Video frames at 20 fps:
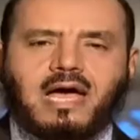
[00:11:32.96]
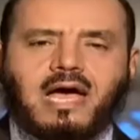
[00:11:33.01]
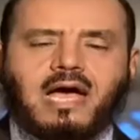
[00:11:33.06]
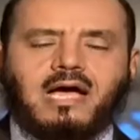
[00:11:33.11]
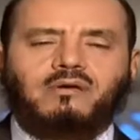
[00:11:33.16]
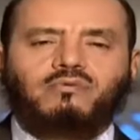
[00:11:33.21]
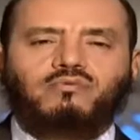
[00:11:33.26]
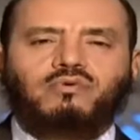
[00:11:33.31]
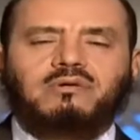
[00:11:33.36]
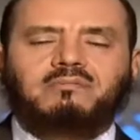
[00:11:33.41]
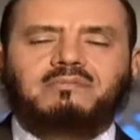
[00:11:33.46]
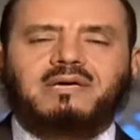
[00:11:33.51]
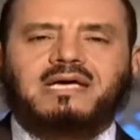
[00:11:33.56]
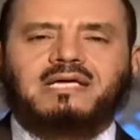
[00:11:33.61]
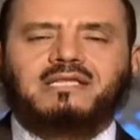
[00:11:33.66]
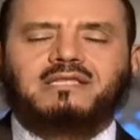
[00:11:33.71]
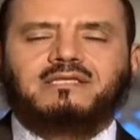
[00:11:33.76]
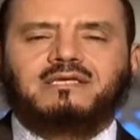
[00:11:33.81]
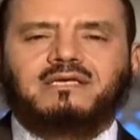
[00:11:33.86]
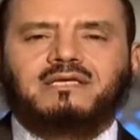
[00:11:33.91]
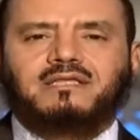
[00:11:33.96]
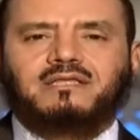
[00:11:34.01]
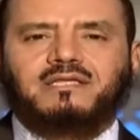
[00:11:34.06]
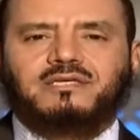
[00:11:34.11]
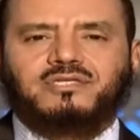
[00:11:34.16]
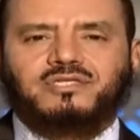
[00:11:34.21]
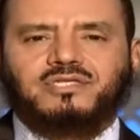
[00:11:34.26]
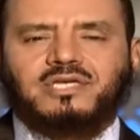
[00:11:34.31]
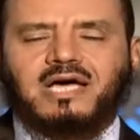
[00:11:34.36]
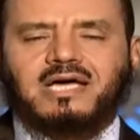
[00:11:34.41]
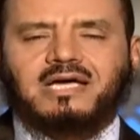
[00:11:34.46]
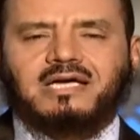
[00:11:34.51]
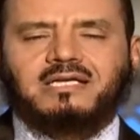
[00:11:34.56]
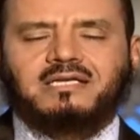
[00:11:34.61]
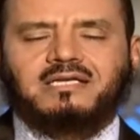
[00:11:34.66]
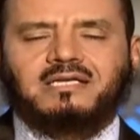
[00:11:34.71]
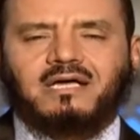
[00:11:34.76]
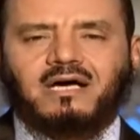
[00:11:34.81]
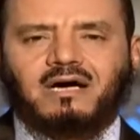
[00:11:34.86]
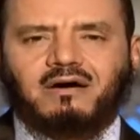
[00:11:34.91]
and we made the
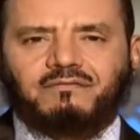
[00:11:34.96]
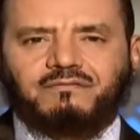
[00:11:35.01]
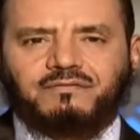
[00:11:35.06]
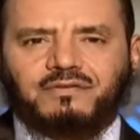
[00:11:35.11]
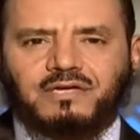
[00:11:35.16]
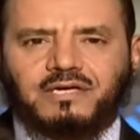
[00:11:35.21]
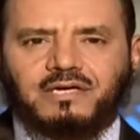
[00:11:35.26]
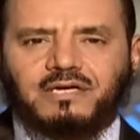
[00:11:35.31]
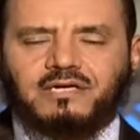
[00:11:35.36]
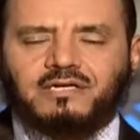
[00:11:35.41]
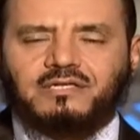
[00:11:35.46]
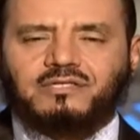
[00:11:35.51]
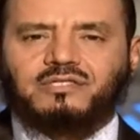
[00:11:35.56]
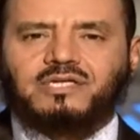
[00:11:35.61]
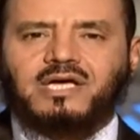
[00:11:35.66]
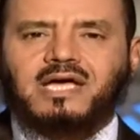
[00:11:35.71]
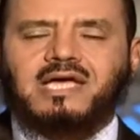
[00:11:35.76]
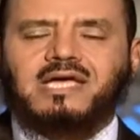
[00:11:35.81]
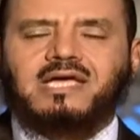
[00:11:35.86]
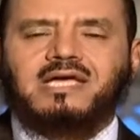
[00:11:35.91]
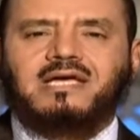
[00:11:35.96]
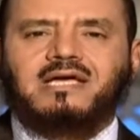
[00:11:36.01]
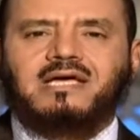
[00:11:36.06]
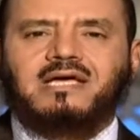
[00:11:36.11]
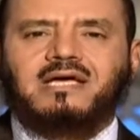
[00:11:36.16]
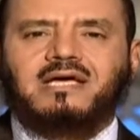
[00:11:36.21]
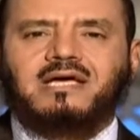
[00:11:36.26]
sign of the day